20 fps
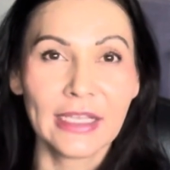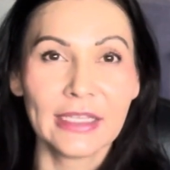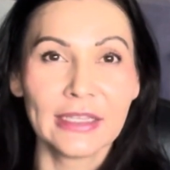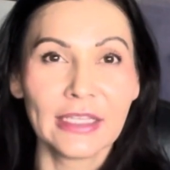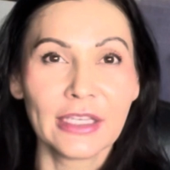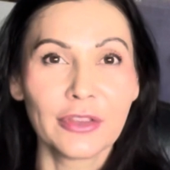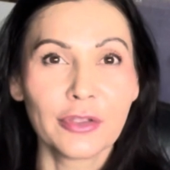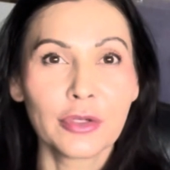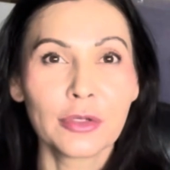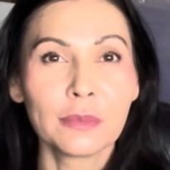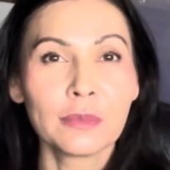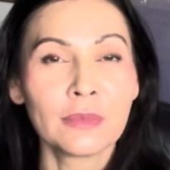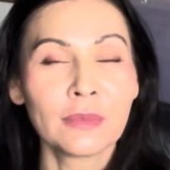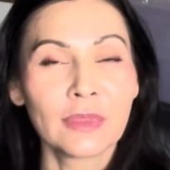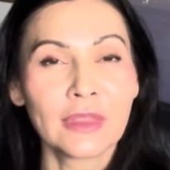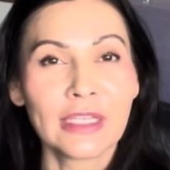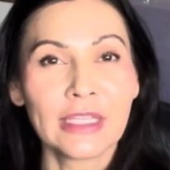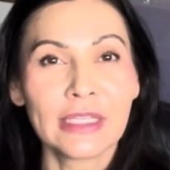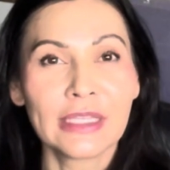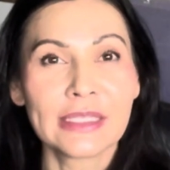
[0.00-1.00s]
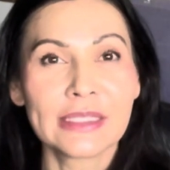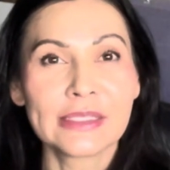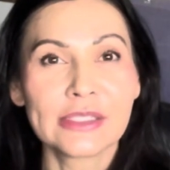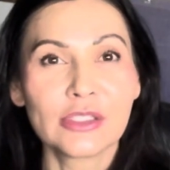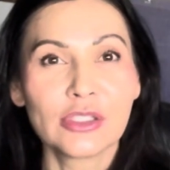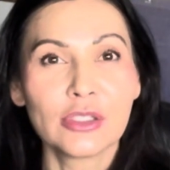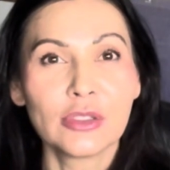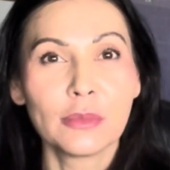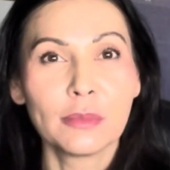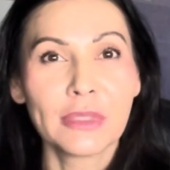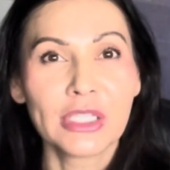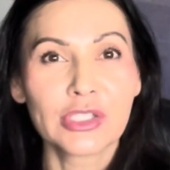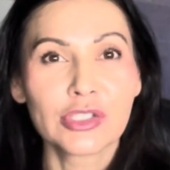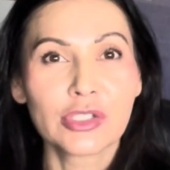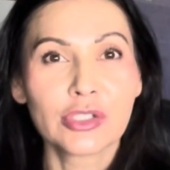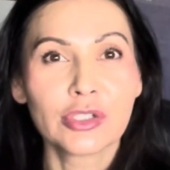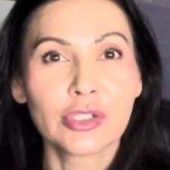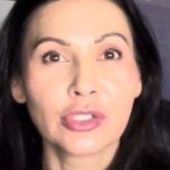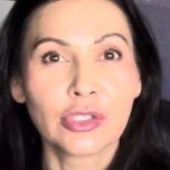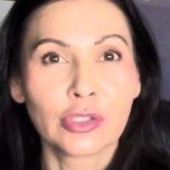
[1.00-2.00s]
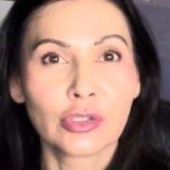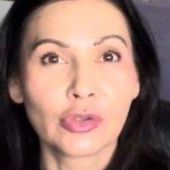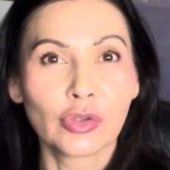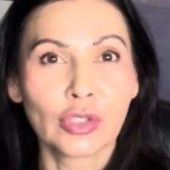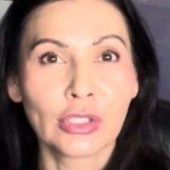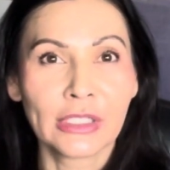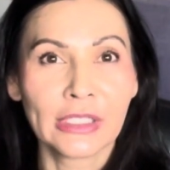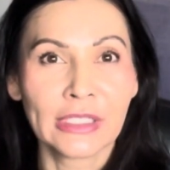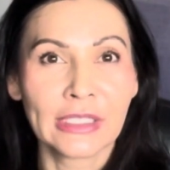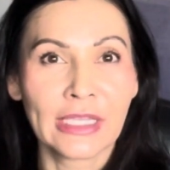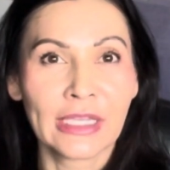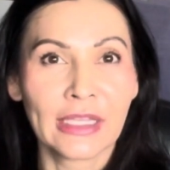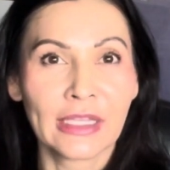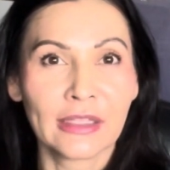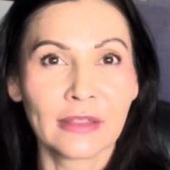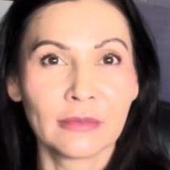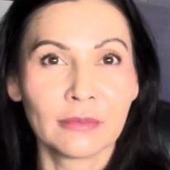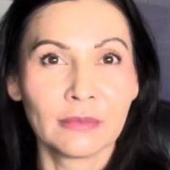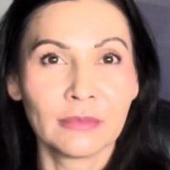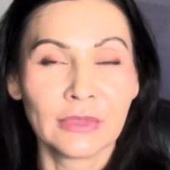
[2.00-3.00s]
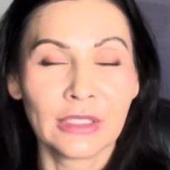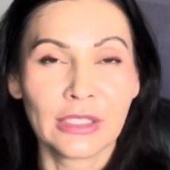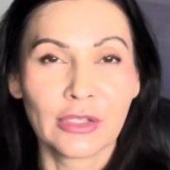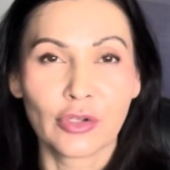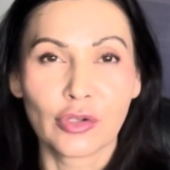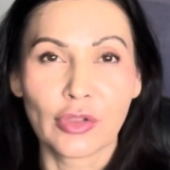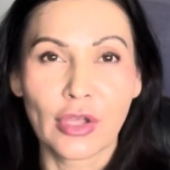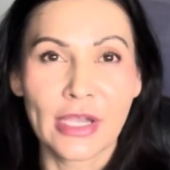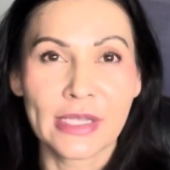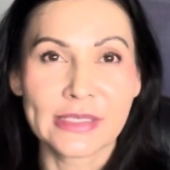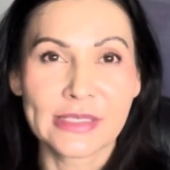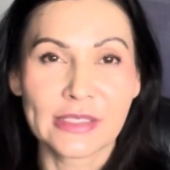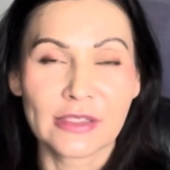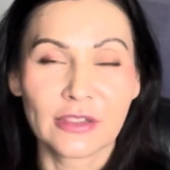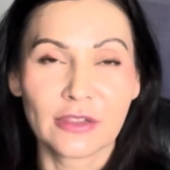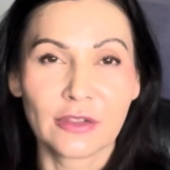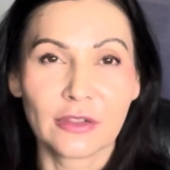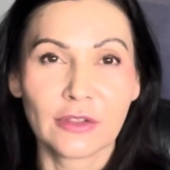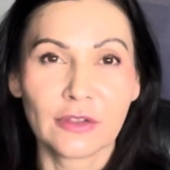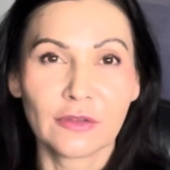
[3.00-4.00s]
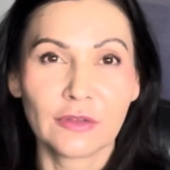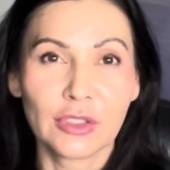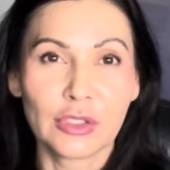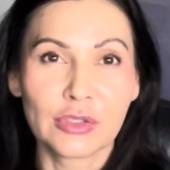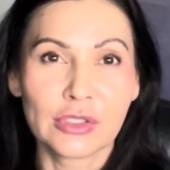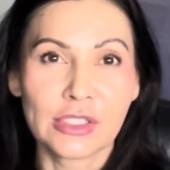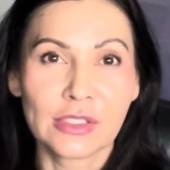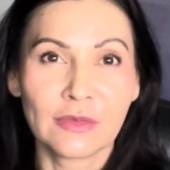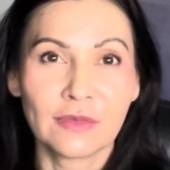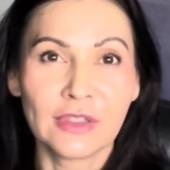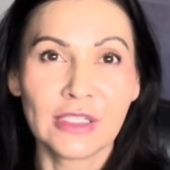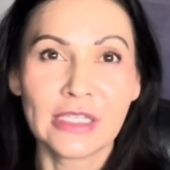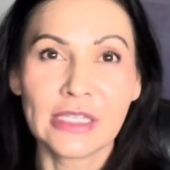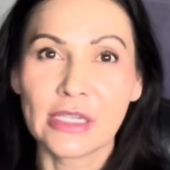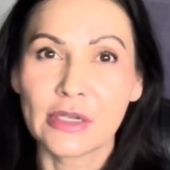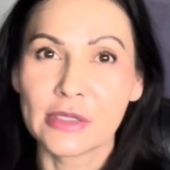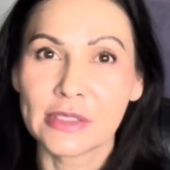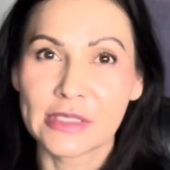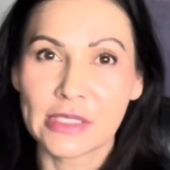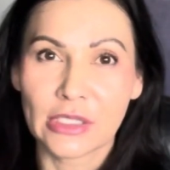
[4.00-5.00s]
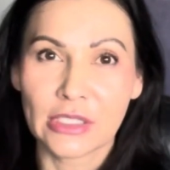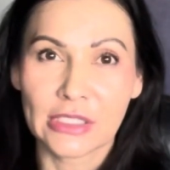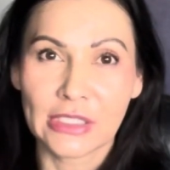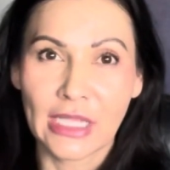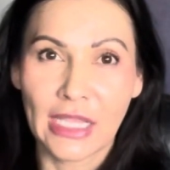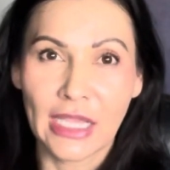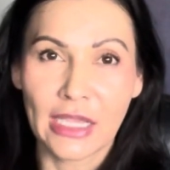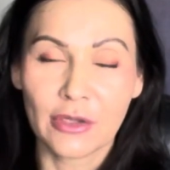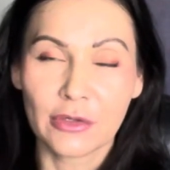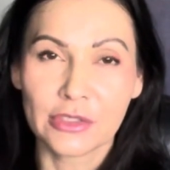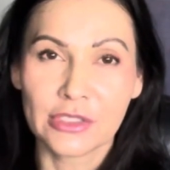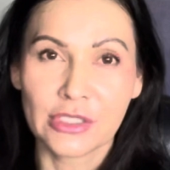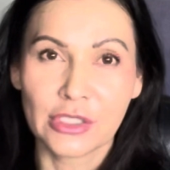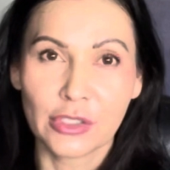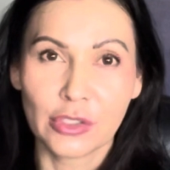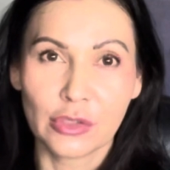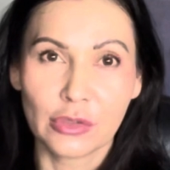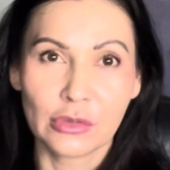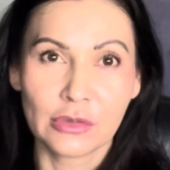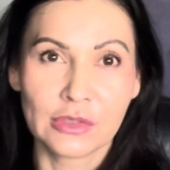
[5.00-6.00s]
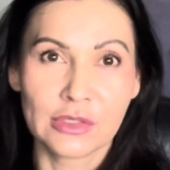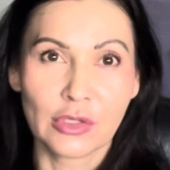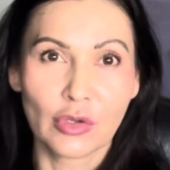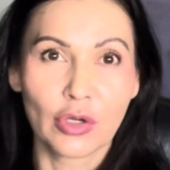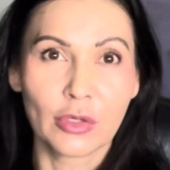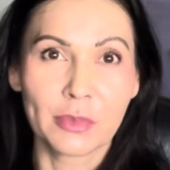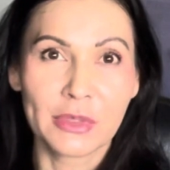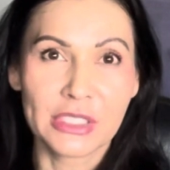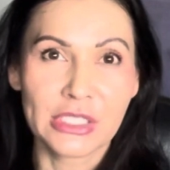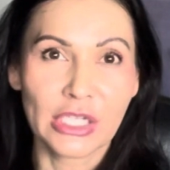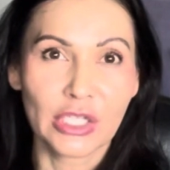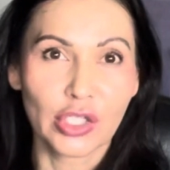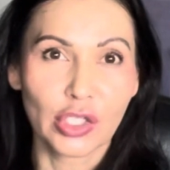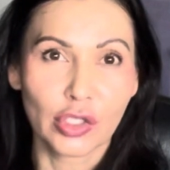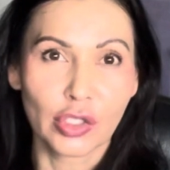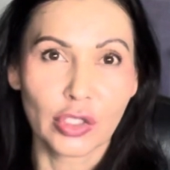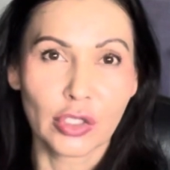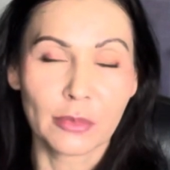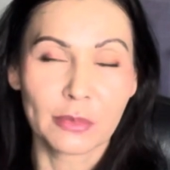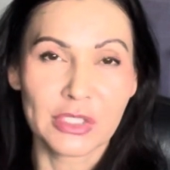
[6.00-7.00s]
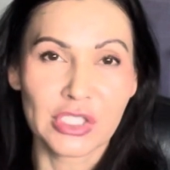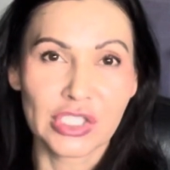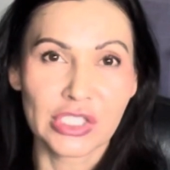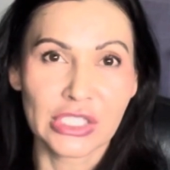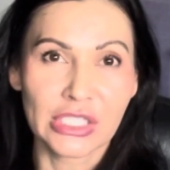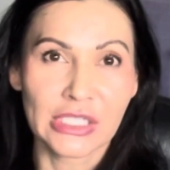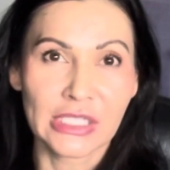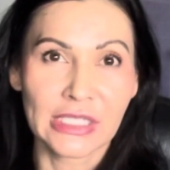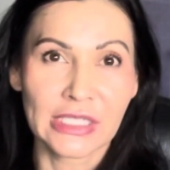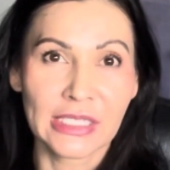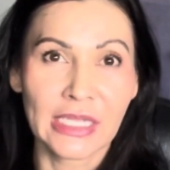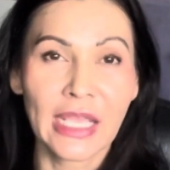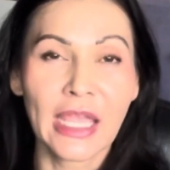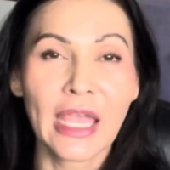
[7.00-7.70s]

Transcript: The other thing is to make sure you're looking at either lots of YouTube videos on how to use your particular machine,